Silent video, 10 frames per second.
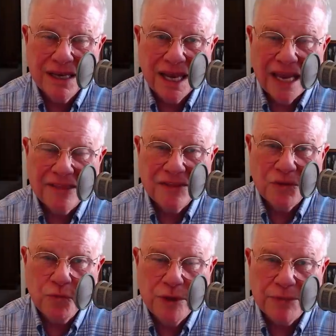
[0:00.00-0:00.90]
and the
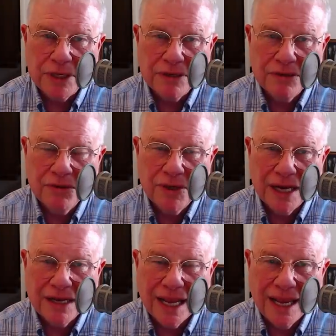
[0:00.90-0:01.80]
women who
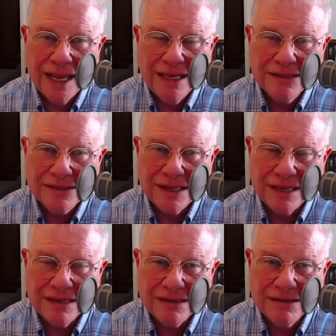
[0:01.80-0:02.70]
had eggs
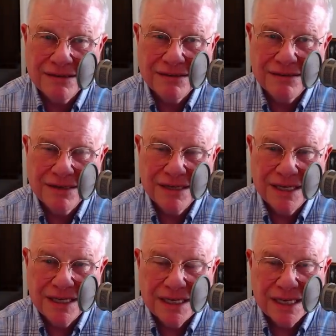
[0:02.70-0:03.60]
taken?
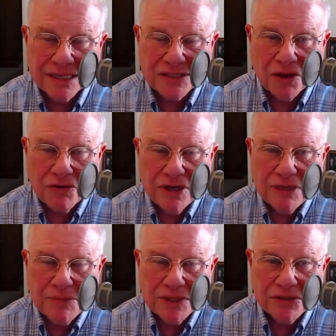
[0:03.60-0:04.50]
It's
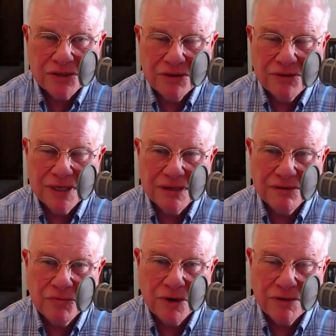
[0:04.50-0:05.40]
already been shown in
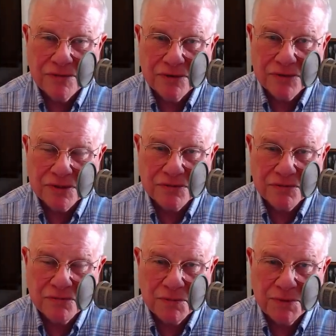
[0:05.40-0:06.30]
one of those
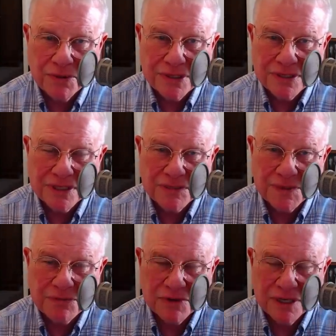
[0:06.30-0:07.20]
reports that's
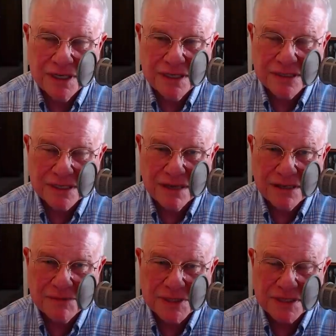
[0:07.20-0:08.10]
been released,
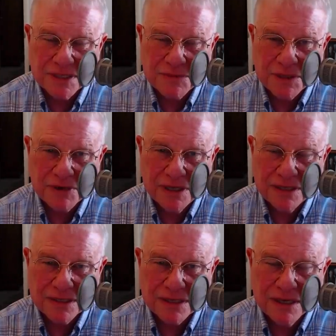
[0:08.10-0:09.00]
documents that's been
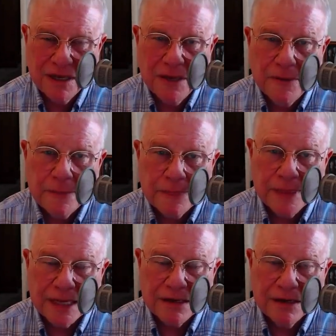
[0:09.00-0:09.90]
released,
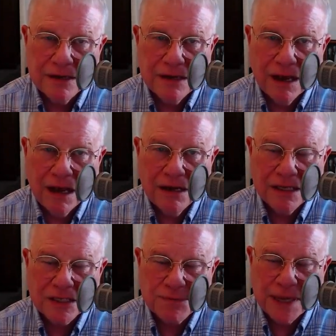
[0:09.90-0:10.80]
that
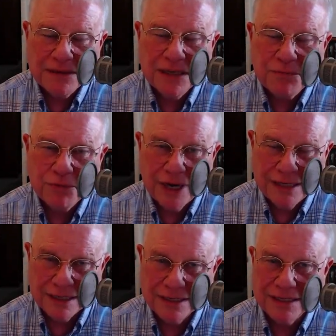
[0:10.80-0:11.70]
unexpected
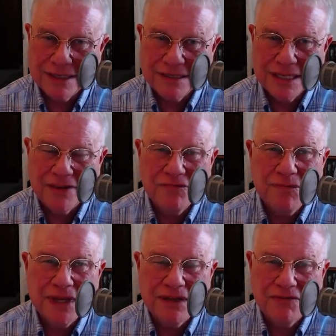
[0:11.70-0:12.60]
pregnancies have
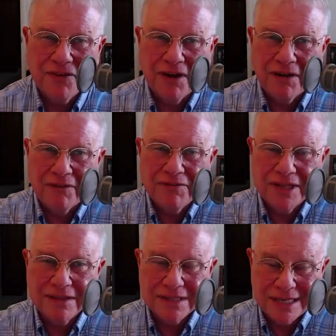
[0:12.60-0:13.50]
been involved
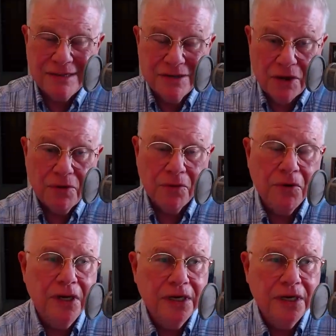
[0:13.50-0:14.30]
in this. I know